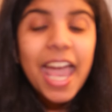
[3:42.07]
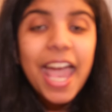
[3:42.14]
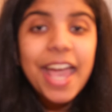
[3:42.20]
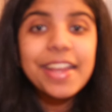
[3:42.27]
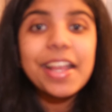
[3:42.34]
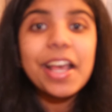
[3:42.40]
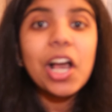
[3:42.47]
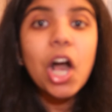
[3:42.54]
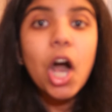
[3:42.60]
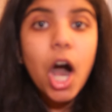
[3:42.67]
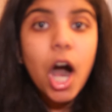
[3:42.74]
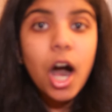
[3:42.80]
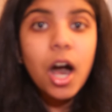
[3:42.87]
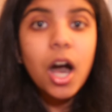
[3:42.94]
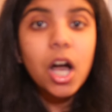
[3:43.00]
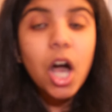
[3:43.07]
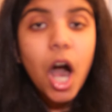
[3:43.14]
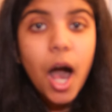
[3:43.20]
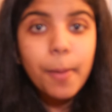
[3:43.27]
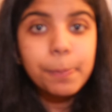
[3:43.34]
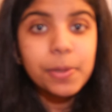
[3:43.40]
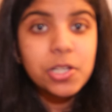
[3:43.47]
and
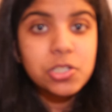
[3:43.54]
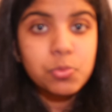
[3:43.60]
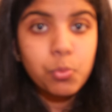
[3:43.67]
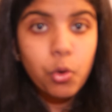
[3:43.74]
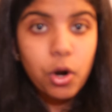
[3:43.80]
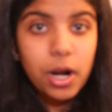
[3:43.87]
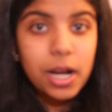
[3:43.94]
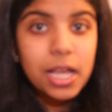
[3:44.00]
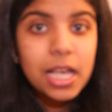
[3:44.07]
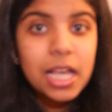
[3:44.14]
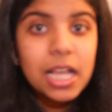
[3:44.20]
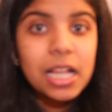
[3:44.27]
accomplish more.